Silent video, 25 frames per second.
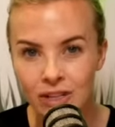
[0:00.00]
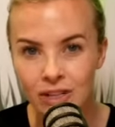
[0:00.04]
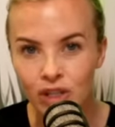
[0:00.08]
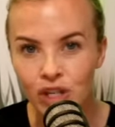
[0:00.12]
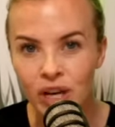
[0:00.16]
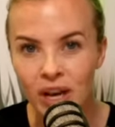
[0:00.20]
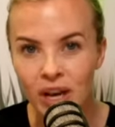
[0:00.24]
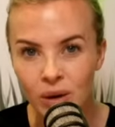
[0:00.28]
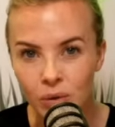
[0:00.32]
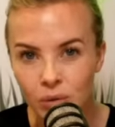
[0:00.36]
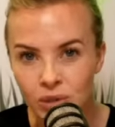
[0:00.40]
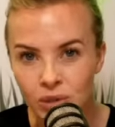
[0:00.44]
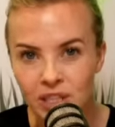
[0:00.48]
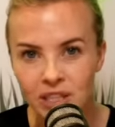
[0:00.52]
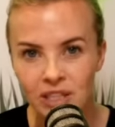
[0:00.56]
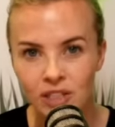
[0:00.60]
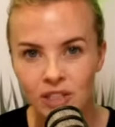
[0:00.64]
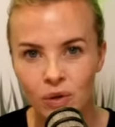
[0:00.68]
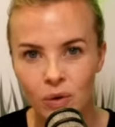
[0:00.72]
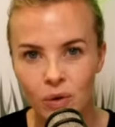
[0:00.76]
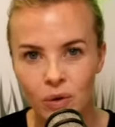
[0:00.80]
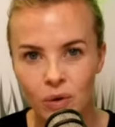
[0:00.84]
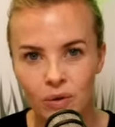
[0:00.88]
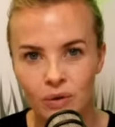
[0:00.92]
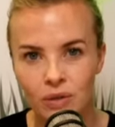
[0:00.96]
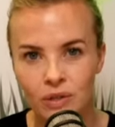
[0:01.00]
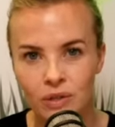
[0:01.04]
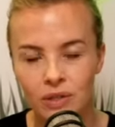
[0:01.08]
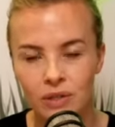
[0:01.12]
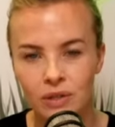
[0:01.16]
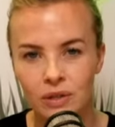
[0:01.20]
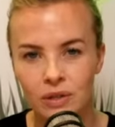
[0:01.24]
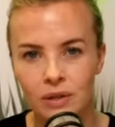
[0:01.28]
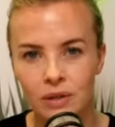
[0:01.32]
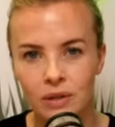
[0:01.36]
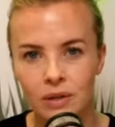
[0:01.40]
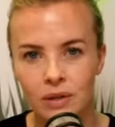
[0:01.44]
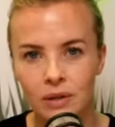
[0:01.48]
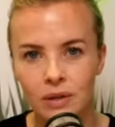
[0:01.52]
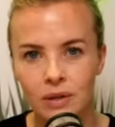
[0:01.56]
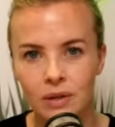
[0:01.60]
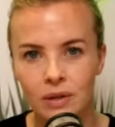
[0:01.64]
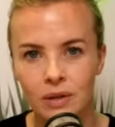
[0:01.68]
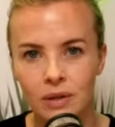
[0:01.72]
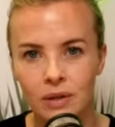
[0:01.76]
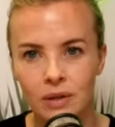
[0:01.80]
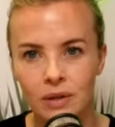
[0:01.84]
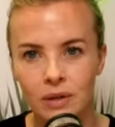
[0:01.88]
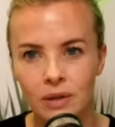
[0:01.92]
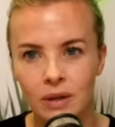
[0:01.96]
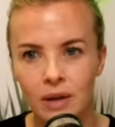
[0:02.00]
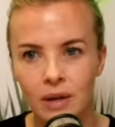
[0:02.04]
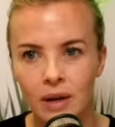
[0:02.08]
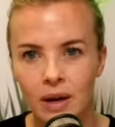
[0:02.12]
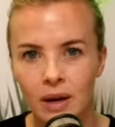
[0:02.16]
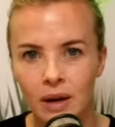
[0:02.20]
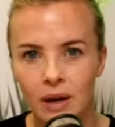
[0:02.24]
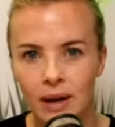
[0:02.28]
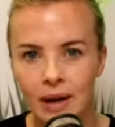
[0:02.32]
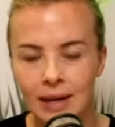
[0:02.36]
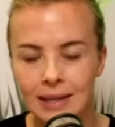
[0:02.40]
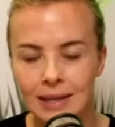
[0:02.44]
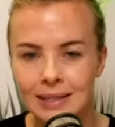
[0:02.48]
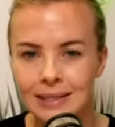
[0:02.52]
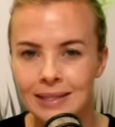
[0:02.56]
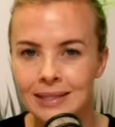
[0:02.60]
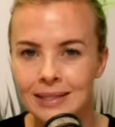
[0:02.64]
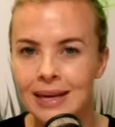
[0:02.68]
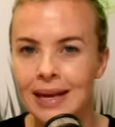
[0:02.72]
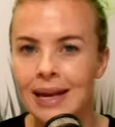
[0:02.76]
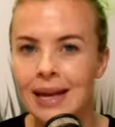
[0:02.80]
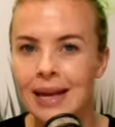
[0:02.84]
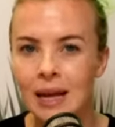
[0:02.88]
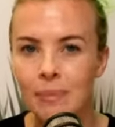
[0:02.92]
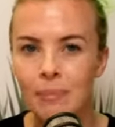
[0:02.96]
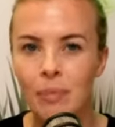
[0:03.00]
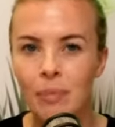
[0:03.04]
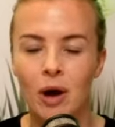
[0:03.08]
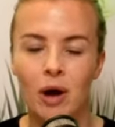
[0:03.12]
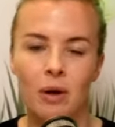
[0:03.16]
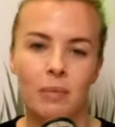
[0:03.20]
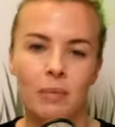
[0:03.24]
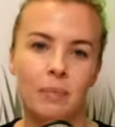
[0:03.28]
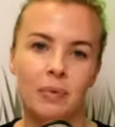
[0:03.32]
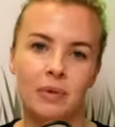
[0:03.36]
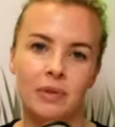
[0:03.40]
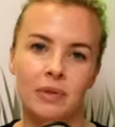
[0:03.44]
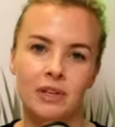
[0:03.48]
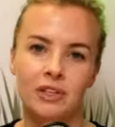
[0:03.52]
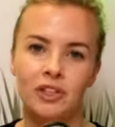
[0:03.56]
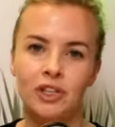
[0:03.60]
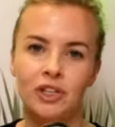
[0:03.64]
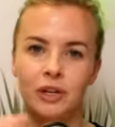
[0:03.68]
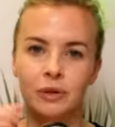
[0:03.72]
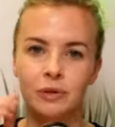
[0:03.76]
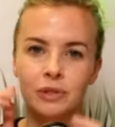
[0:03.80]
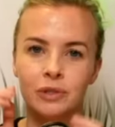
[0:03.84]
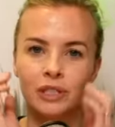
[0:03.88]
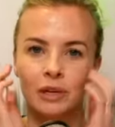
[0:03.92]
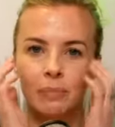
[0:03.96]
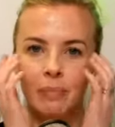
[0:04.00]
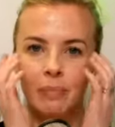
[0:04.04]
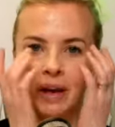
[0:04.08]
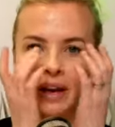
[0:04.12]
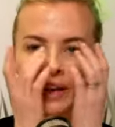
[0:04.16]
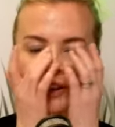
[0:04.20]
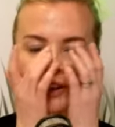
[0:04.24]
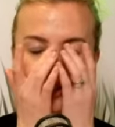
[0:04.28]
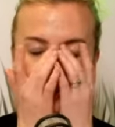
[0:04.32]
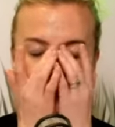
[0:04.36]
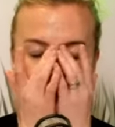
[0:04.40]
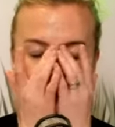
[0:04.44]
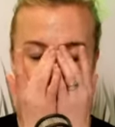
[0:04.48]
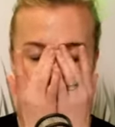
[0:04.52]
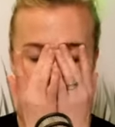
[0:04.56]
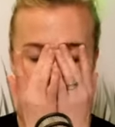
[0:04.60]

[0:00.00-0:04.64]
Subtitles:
Chelsea socks and tape up the Chelsea badge.